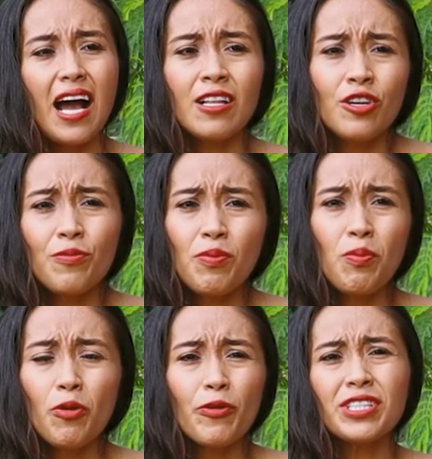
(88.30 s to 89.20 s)
A lot of
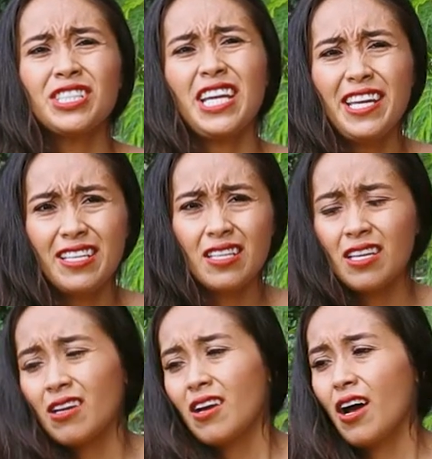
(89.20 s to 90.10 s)
people were saying,
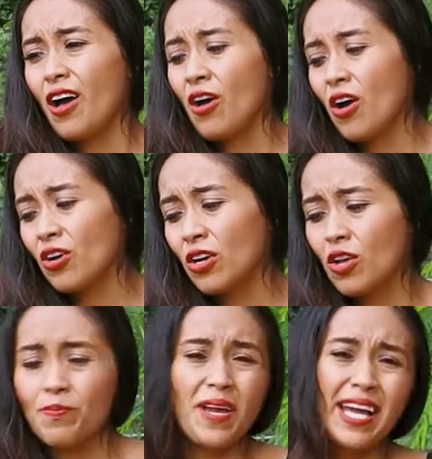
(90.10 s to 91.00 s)
oh,
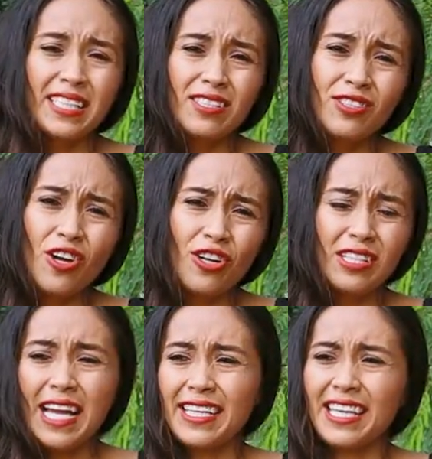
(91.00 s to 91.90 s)
Colombia is
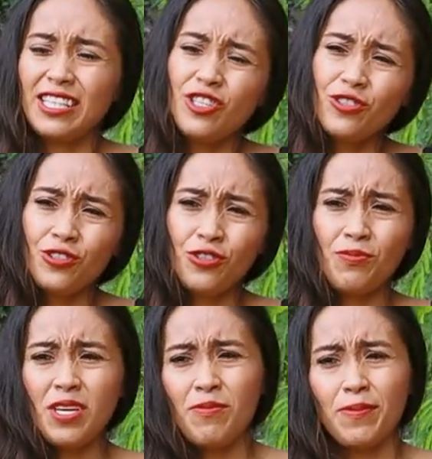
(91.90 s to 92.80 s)
not like it used to
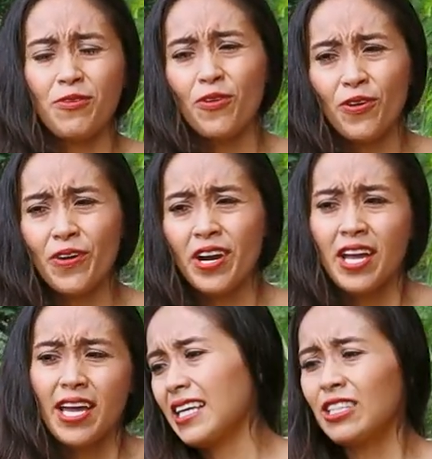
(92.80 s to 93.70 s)
be before.
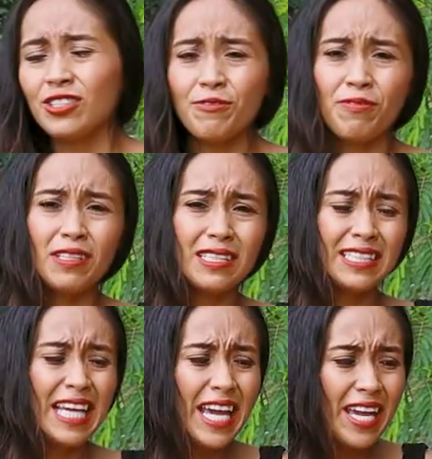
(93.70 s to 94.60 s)
It doesn't feel
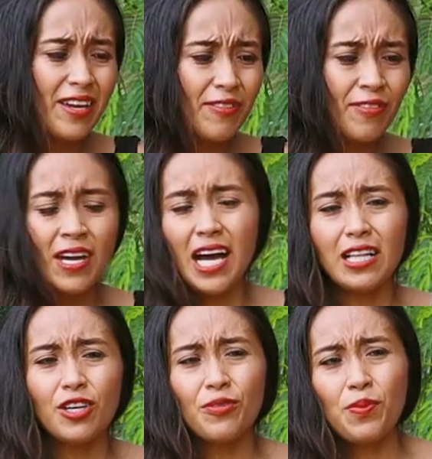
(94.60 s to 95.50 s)
safe.
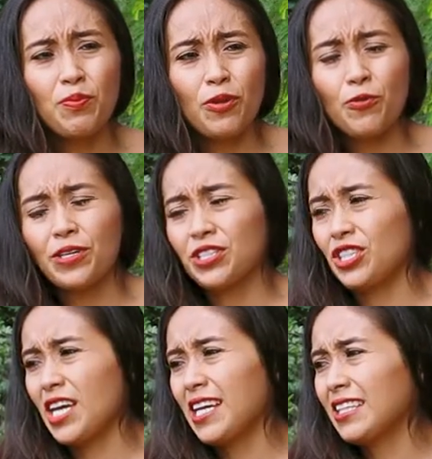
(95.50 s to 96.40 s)
A lot of people were
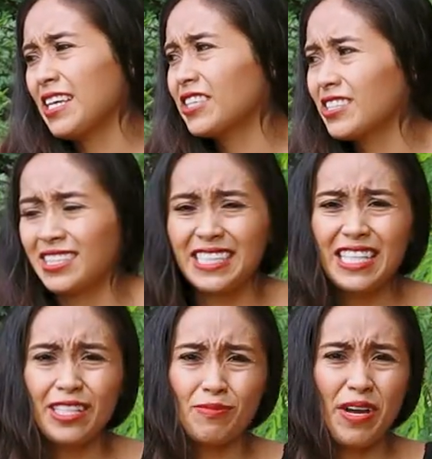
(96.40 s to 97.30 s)
saying they are
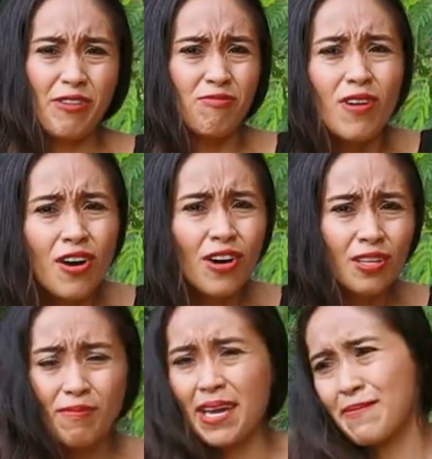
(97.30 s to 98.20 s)
stealing my
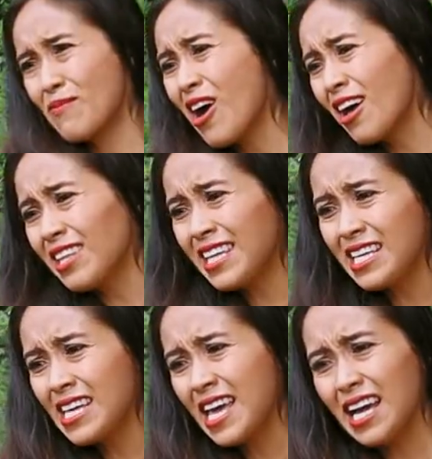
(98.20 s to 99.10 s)
phone, my
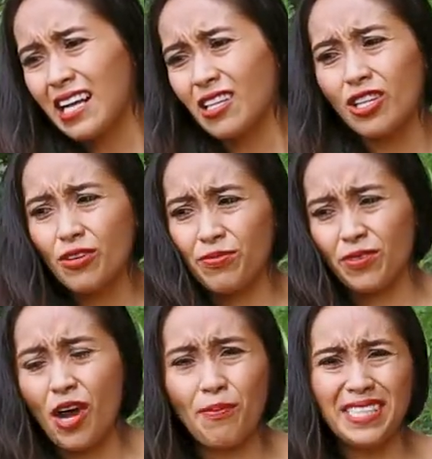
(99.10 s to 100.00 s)
money. A lot
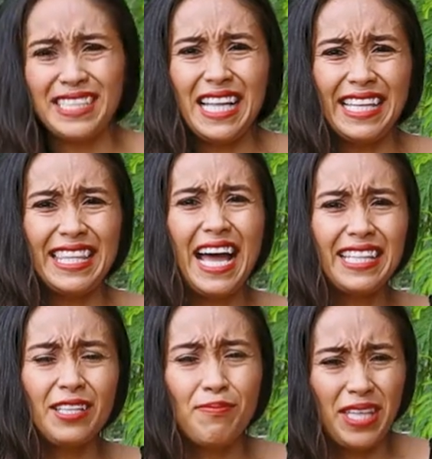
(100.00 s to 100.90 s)
of comments like
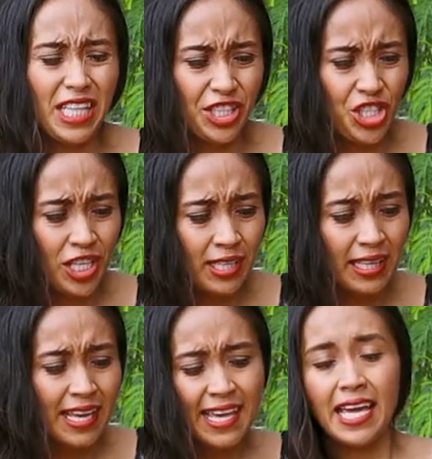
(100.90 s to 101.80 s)
that in Medellin.